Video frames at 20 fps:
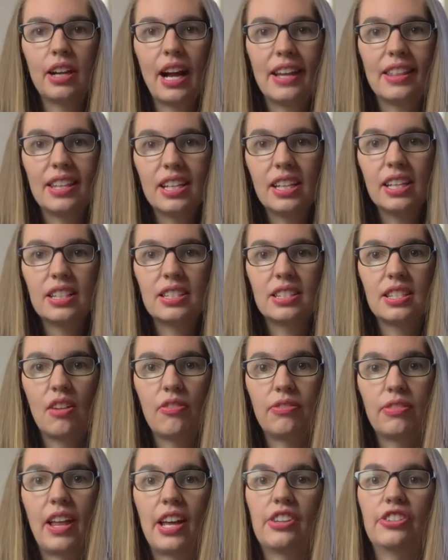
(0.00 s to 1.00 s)
I think it's a
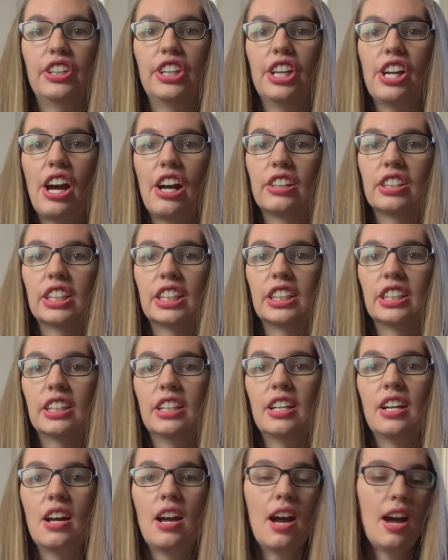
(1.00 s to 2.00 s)
flattering color.
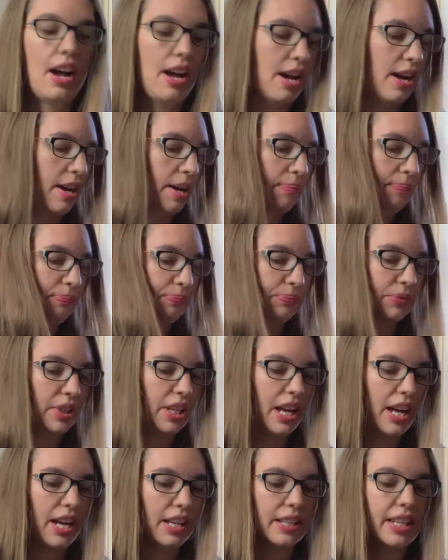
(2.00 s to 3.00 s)

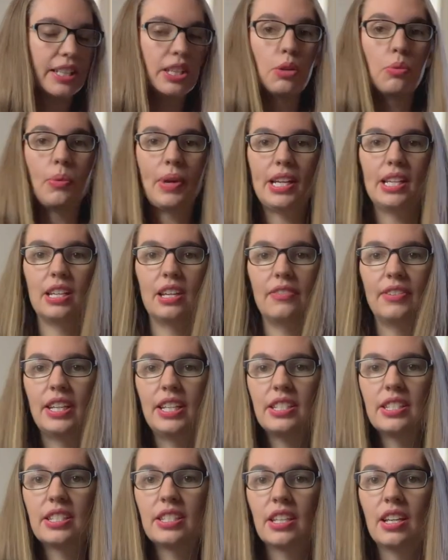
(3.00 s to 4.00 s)
I like the weight of
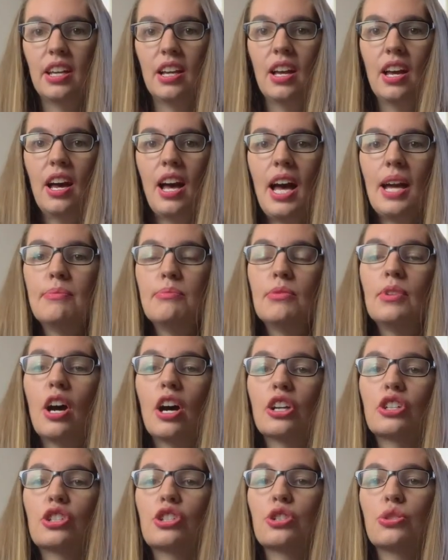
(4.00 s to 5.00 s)
it. I'm
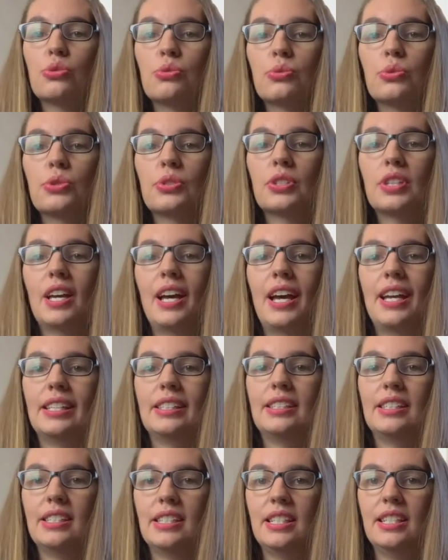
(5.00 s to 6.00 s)
not sure that I
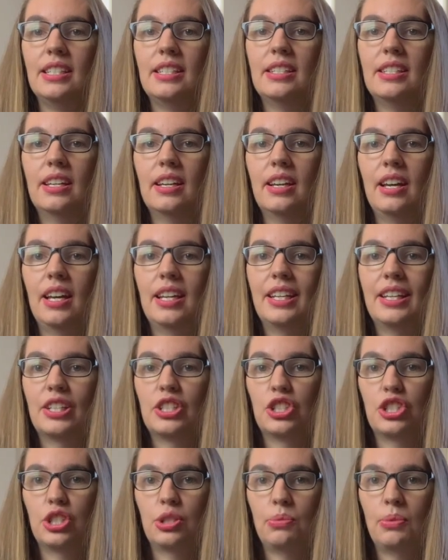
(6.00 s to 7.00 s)
need another
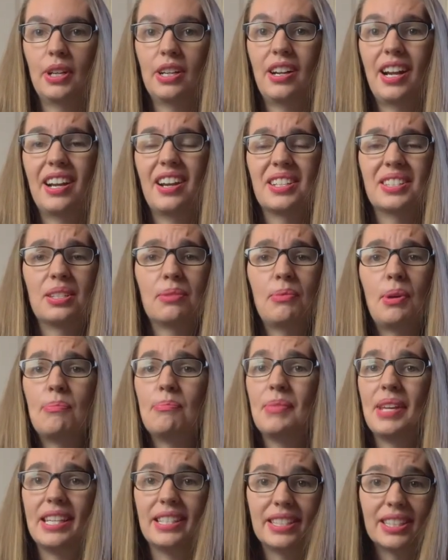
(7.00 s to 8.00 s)
sweater. I got some
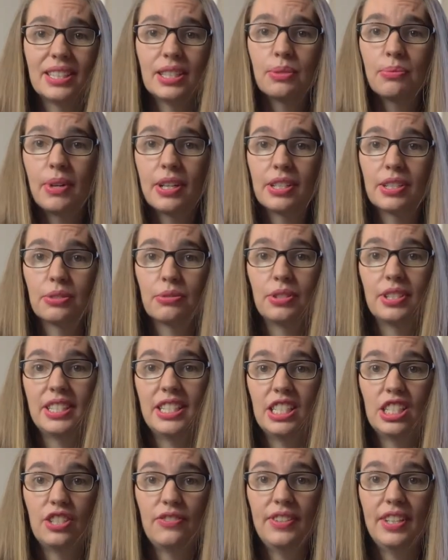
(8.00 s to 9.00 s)
amazing sweaters with
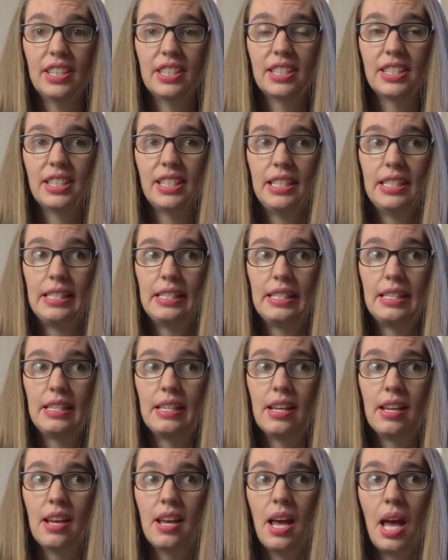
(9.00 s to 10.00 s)
Stitch Fix
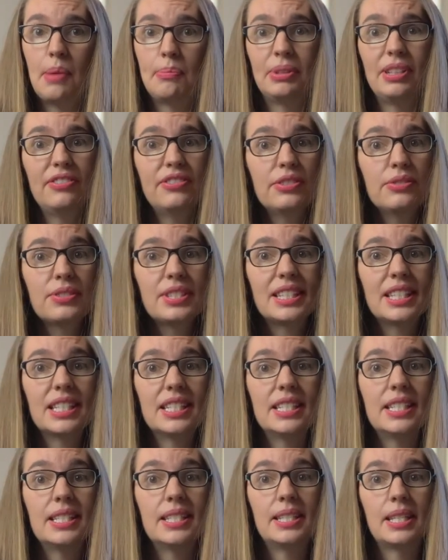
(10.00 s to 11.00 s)
in, I believe it was the
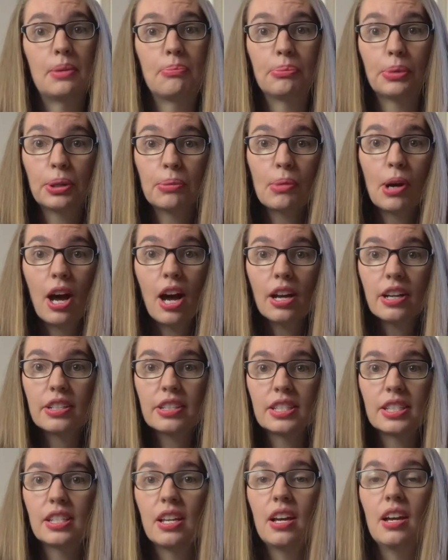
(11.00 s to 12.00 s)
December
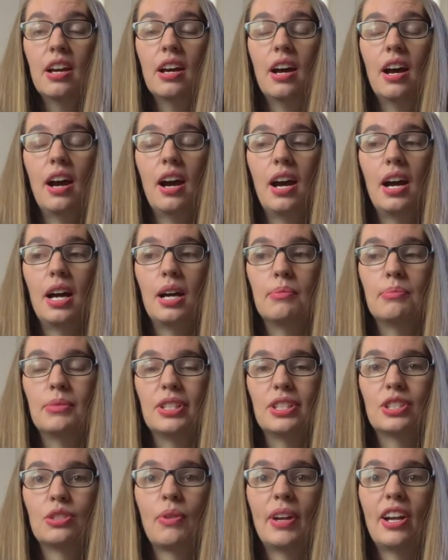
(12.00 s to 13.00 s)
box.
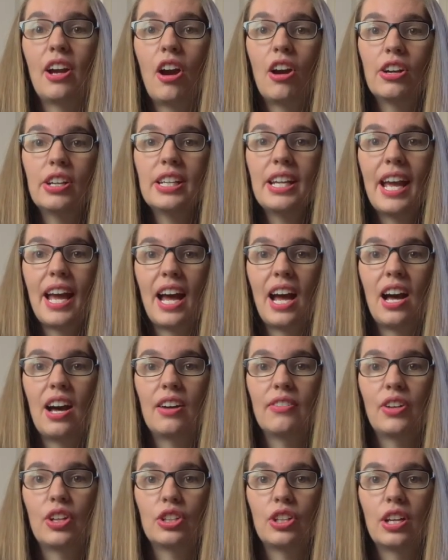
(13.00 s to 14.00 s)
So I already
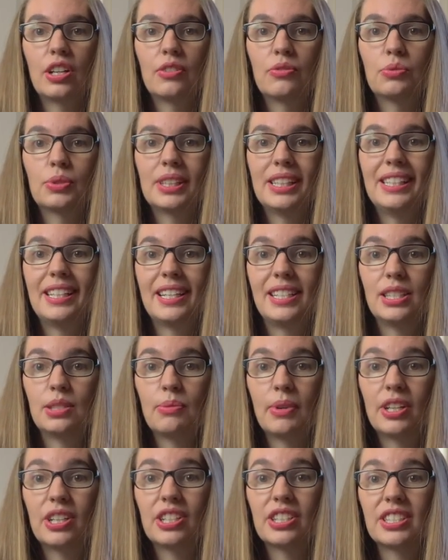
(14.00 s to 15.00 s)
have a lot of really nice
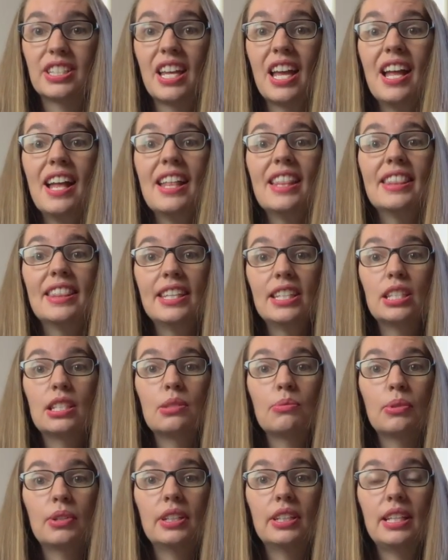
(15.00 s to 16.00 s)
sweaters. This
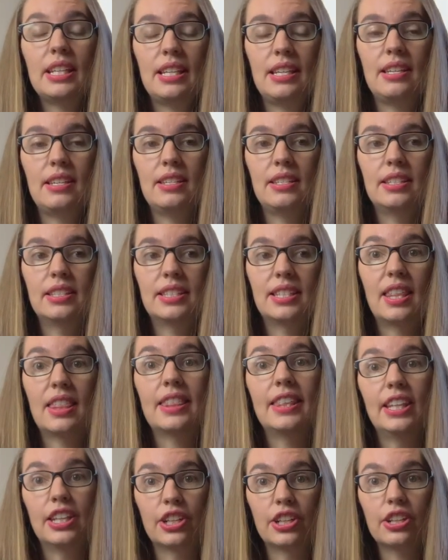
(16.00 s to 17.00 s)
one is
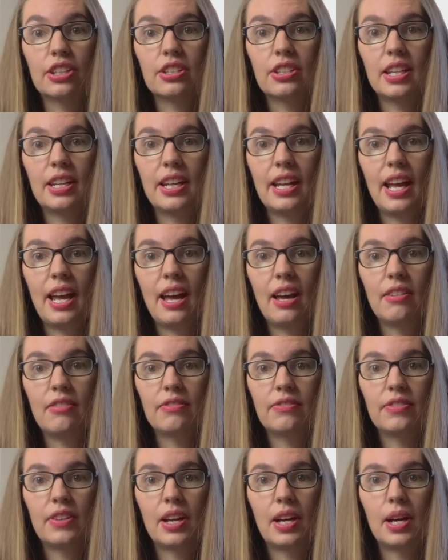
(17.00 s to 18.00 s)
thinner than I
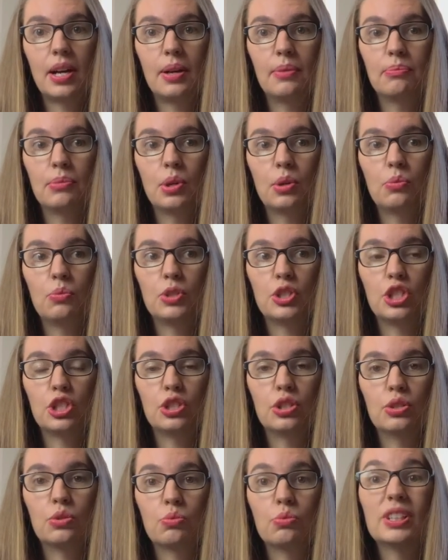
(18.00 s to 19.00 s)
have, which
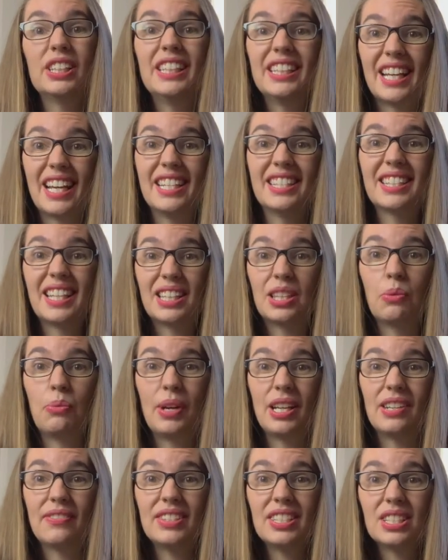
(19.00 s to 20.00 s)
is really nice. Like the
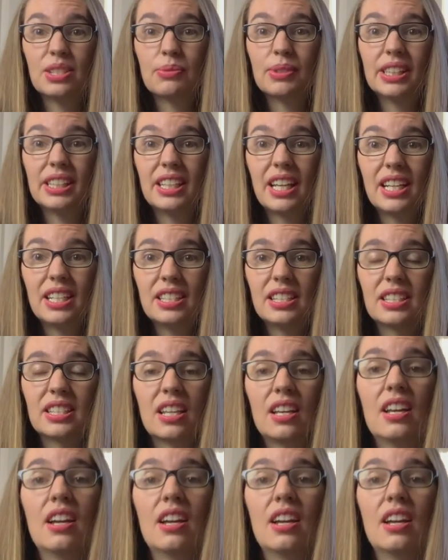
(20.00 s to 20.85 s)
weight of it is really nice.